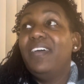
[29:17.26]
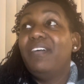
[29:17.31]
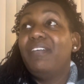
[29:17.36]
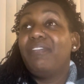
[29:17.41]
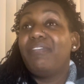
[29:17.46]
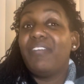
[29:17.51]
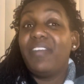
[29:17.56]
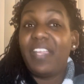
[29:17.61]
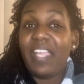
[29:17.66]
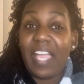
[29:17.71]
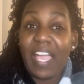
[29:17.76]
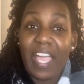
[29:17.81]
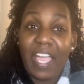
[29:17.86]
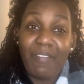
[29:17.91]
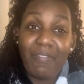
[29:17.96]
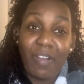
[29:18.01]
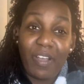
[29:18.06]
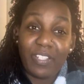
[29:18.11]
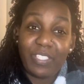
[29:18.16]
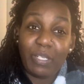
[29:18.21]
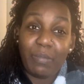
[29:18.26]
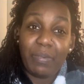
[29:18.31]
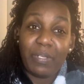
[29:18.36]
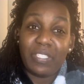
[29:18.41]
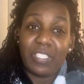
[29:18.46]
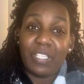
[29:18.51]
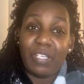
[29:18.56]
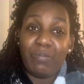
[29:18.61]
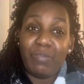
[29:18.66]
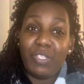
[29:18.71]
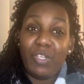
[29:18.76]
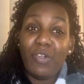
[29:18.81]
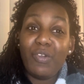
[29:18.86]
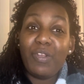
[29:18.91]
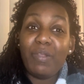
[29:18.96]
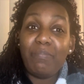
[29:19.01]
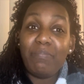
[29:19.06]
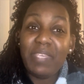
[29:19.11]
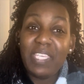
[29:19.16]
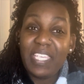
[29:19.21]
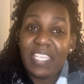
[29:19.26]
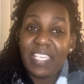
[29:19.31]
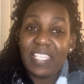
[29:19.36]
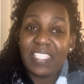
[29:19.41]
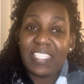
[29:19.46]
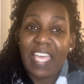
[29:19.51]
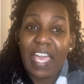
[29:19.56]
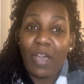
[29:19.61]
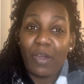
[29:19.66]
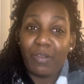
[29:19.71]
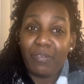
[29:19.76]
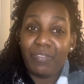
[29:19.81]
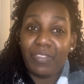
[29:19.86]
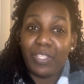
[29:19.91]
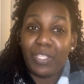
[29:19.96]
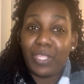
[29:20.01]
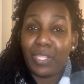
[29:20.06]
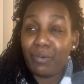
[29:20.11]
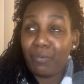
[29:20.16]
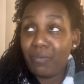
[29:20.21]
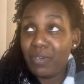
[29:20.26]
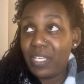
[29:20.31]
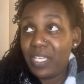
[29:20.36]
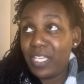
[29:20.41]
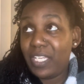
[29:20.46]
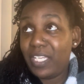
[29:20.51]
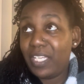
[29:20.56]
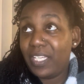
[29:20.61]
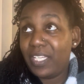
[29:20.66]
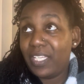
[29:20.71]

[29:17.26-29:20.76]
Freaking Ivar talk about something. You're the meekest out of the three